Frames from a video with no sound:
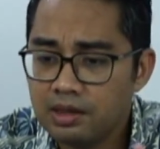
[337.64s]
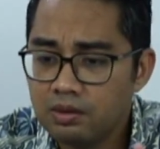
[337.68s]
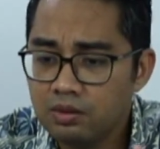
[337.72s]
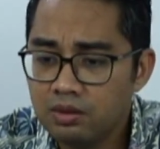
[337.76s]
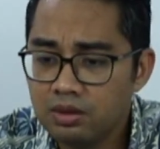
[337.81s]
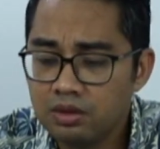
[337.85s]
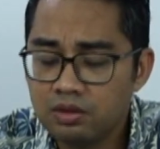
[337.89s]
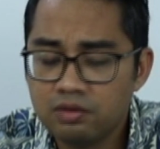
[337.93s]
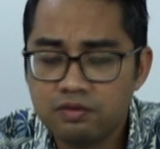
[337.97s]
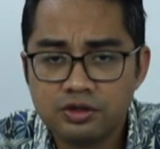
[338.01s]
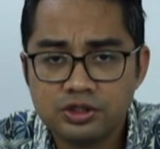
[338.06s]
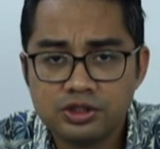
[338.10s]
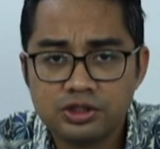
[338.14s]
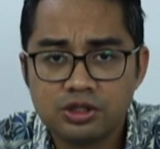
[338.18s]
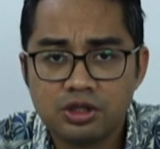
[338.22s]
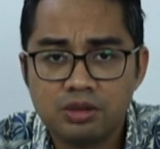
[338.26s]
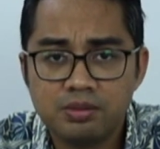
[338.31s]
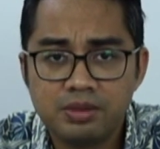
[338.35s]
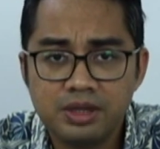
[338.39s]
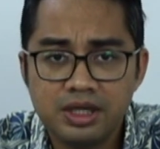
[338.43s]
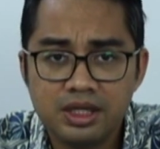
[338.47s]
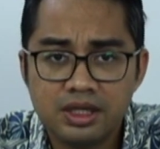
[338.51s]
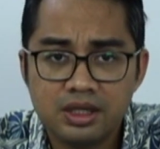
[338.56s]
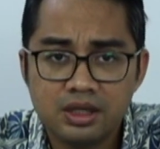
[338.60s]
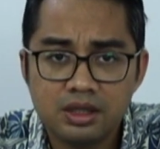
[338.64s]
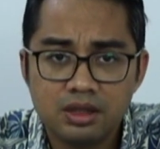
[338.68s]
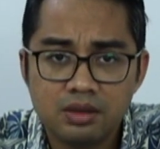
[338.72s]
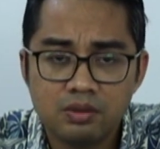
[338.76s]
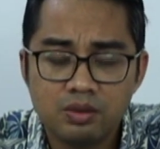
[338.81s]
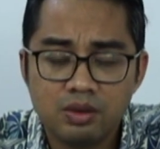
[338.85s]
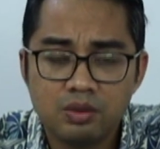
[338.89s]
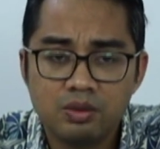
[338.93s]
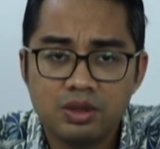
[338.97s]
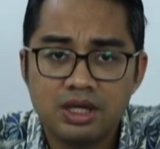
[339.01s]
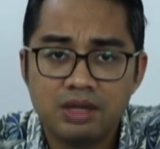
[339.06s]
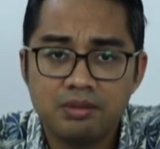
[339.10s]
We'll go for a short break.
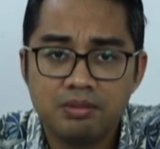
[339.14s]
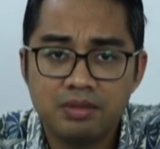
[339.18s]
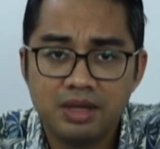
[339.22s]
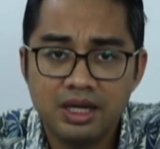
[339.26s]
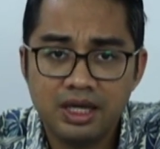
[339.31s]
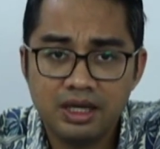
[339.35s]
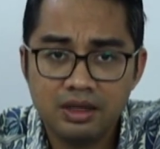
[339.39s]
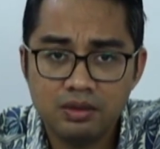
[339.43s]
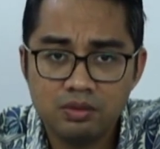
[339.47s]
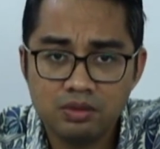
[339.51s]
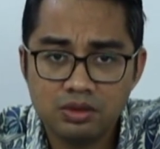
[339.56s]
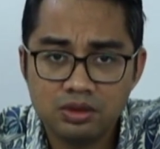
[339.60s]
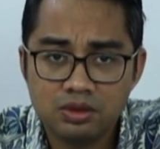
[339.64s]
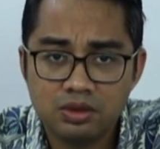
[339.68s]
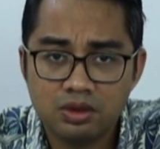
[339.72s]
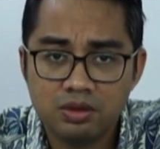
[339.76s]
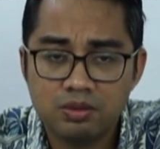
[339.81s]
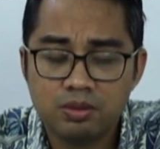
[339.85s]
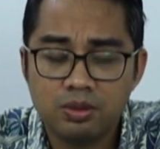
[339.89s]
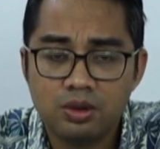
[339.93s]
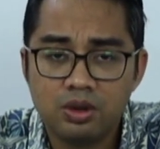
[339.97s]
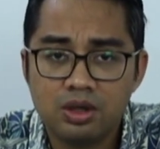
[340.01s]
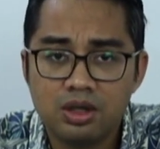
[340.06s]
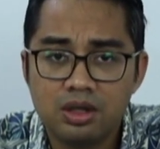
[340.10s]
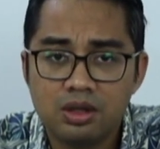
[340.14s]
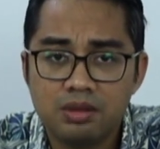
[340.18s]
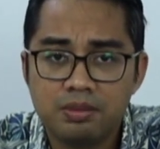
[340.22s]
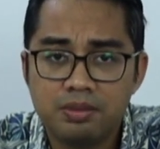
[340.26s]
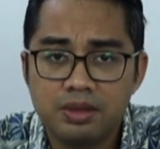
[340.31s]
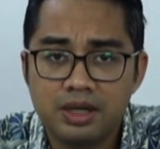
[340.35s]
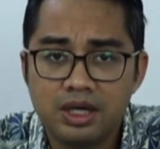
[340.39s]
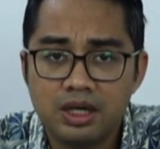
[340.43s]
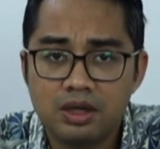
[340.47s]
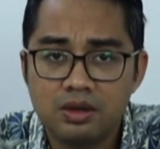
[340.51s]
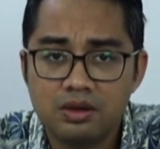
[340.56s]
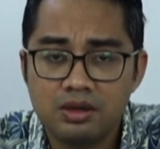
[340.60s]
When we come back, we'll talk more
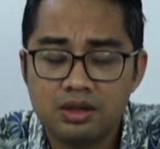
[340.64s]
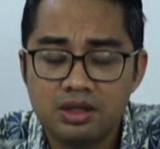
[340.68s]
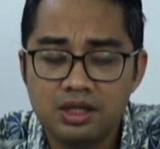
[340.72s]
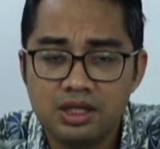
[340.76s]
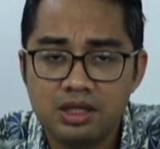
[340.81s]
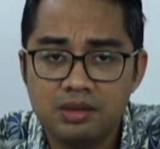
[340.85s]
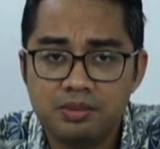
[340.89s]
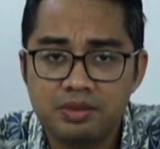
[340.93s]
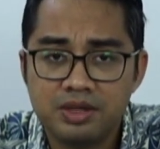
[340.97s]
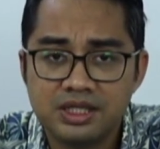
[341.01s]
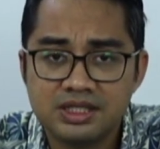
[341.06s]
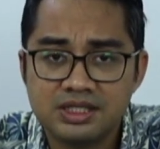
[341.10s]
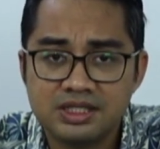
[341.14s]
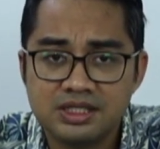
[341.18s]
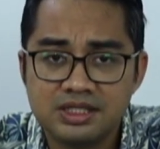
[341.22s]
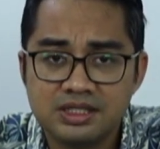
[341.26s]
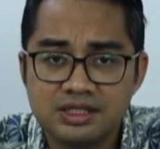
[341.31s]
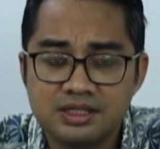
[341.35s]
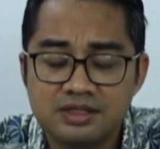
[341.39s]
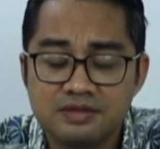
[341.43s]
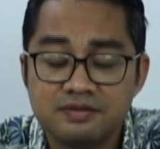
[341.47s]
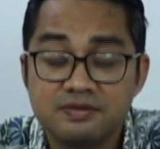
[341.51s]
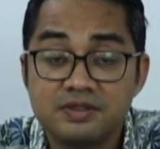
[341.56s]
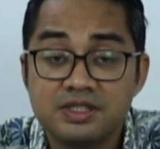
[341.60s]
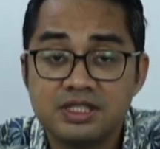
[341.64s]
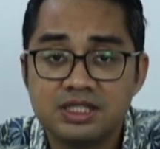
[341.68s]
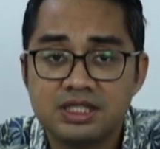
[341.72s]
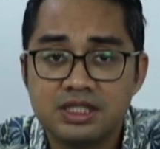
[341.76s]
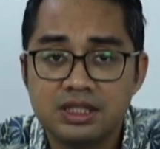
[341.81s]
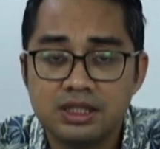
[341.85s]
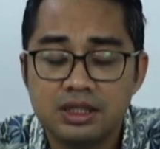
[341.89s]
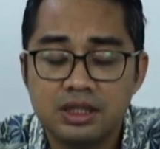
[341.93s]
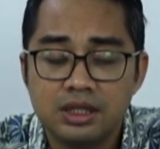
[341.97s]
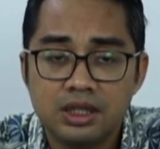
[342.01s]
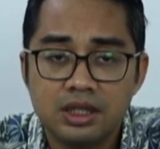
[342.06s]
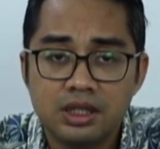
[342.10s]
about the president's
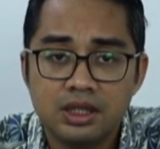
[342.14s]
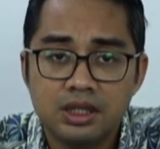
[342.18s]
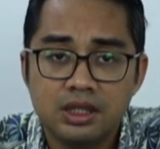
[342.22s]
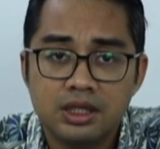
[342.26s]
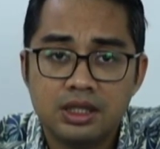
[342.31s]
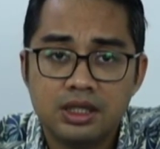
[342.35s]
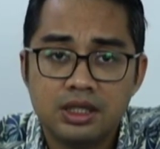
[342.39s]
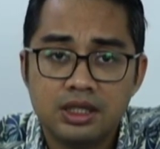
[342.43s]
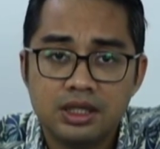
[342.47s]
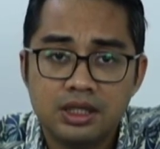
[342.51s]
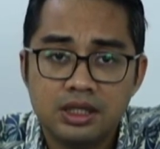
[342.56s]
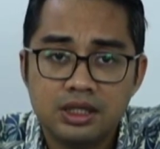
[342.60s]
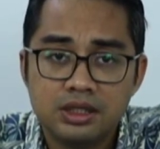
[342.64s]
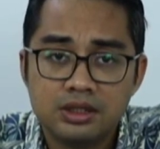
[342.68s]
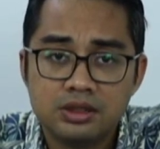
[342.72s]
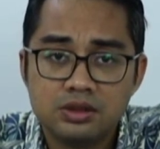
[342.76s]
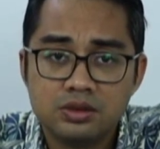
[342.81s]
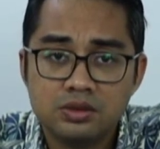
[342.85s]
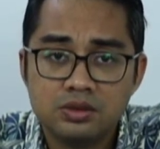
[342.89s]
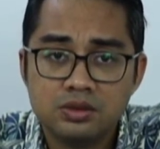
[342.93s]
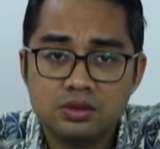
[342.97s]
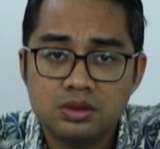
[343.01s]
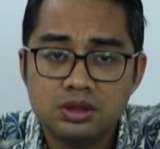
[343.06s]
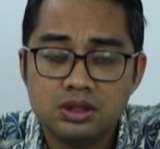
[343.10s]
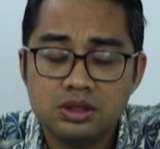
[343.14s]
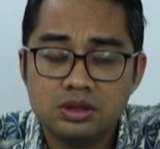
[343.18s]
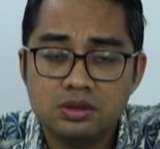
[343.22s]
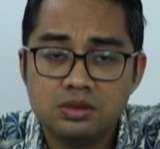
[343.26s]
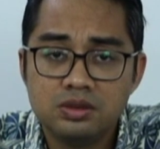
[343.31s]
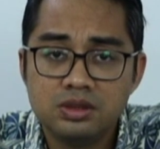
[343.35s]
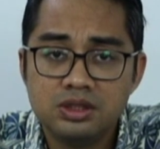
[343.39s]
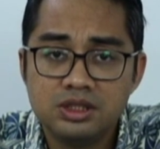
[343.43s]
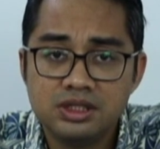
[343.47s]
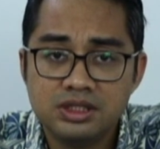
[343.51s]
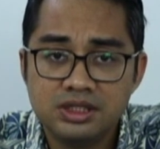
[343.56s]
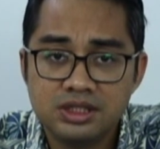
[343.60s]
visit to
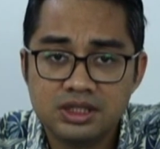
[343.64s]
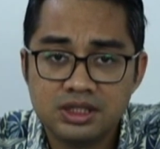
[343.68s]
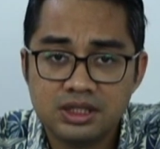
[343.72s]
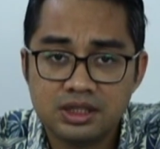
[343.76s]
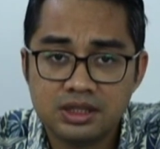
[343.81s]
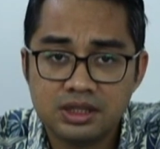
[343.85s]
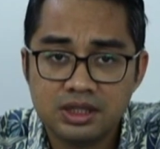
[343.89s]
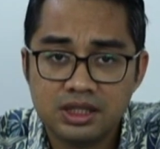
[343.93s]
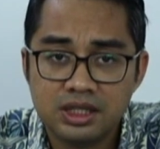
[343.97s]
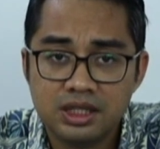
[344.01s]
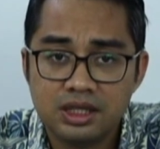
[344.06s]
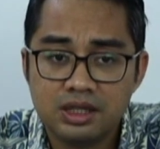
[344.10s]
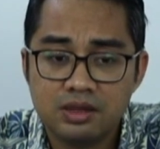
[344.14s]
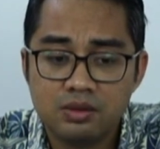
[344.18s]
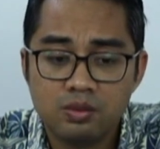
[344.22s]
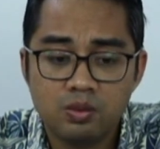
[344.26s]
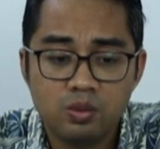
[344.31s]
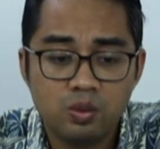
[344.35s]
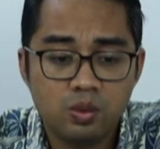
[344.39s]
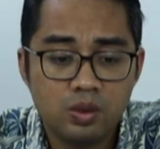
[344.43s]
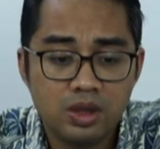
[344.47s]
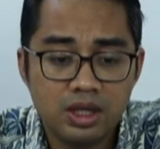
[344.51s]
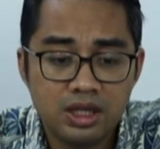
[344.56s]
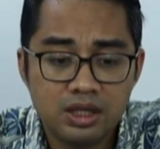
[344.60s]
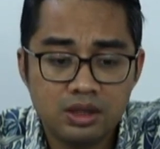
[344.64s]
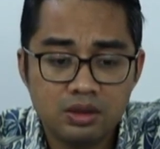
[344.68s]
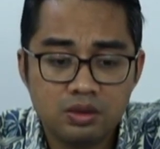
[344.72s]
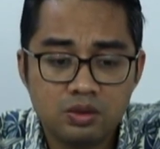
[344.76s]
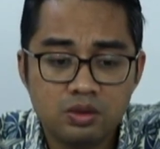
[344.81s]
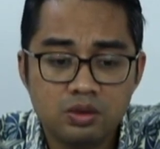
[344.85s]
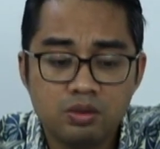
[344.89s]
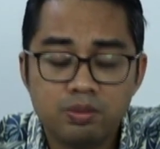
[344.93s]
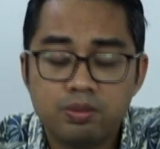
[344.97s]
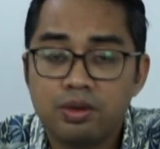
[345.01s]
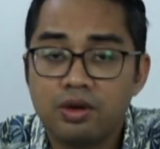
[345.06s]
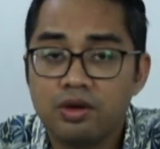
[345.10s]
Indonesia and what
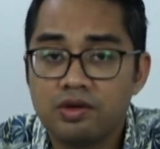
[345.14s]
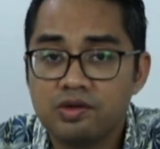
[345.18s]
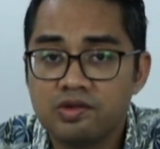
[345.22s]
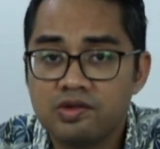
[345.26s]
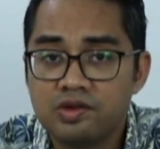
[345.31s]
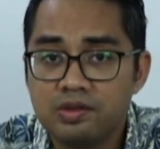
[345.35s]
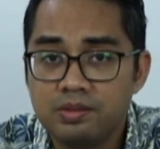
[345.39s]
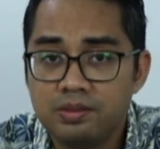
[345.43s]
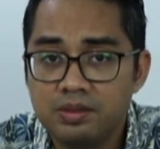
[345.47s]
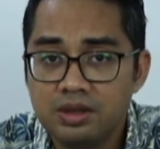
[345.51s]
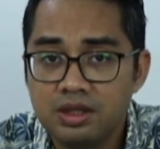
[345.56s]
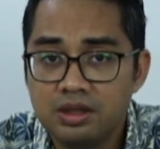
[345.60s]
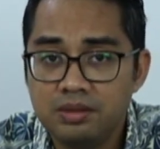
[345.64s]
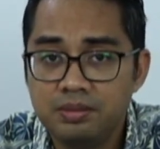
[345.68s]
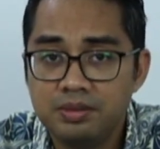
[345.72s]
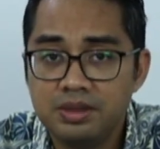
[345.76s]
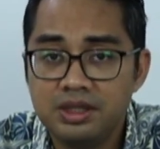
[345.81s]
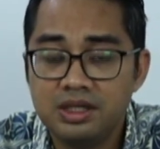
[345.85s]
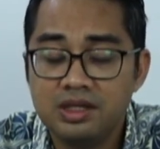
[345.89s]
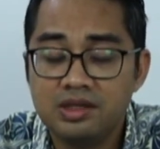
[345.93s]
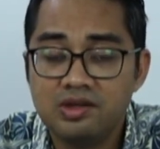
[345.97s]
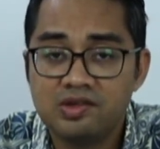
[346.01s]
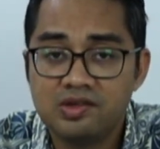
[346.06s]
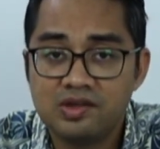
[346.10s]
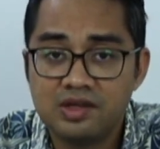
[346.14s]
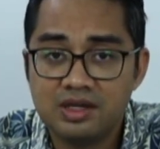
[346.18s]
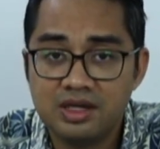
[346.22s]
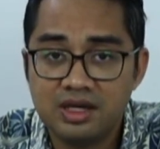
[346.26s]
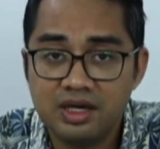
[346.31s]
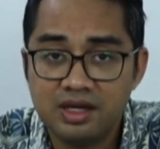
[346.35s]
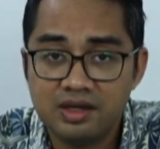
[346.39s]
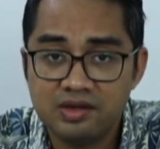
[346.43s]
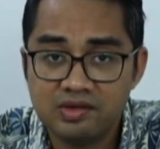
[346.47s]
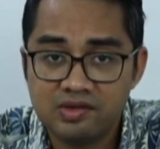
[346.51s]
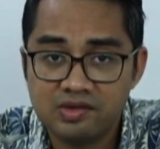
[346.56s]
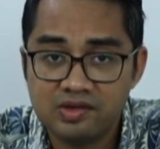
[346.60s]
could possibly be
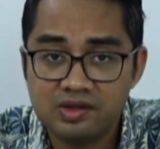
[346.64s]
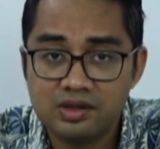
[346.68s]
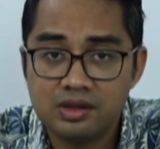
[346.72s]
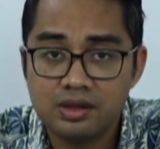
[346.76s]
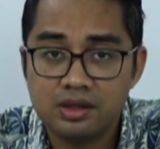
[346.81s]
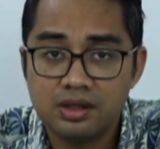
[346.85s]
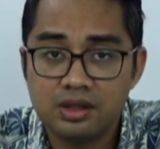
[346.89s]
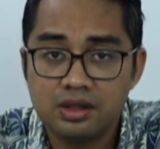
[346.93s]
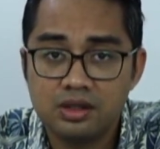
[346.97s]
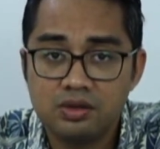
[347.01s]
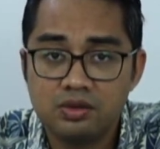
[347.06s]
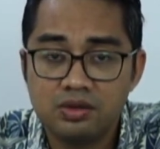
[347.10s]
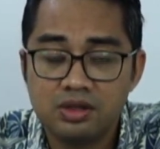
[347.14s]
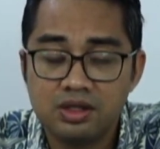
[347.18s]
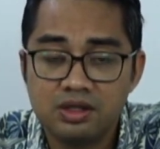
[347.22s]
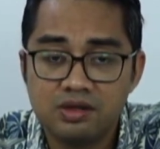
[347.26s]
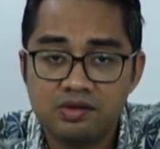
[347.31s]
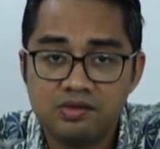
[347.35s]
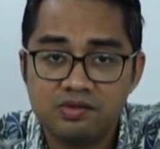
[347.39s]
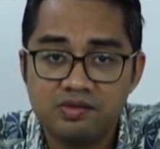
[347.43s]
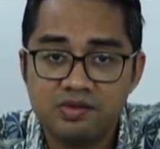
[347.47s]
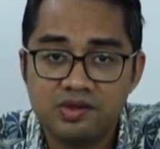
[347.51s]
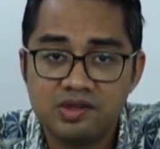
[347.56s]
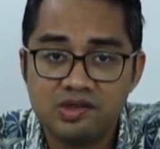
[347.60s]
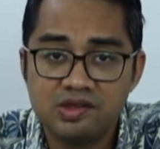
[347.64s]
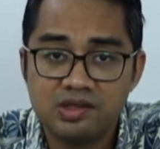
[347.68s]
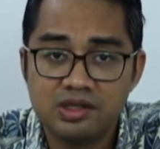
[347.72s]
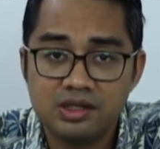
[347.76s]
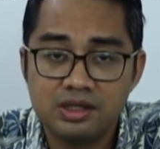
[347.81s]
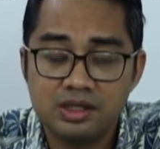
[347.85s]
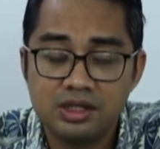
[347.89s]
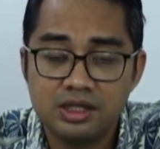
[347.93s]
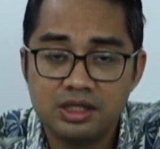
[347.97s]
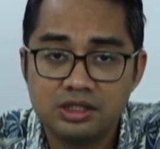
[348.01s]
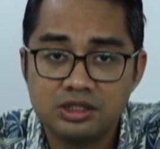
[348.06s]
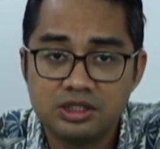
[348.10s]
discussed during his
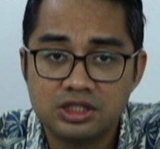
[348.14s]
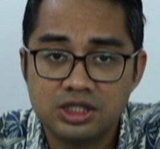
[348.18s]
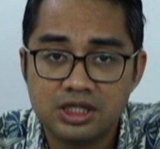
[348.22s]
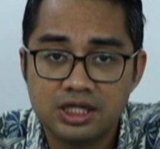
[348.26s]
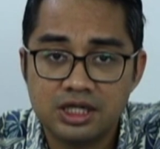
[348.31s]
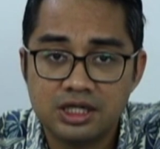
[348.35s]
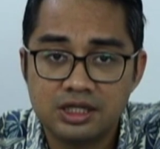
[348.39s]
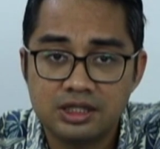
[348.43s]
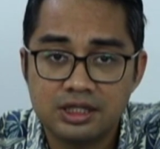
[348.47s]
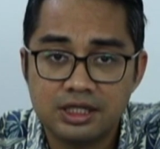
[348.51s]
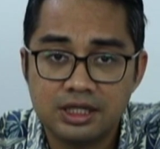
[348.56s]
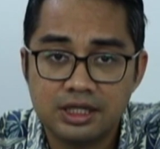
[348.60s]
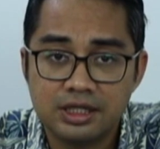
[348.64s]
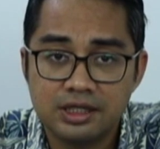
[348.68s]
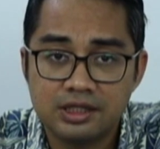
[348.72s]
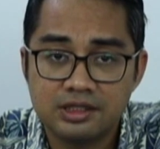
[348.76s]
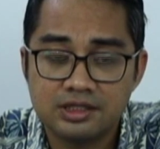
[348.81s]
visit in Jakarta.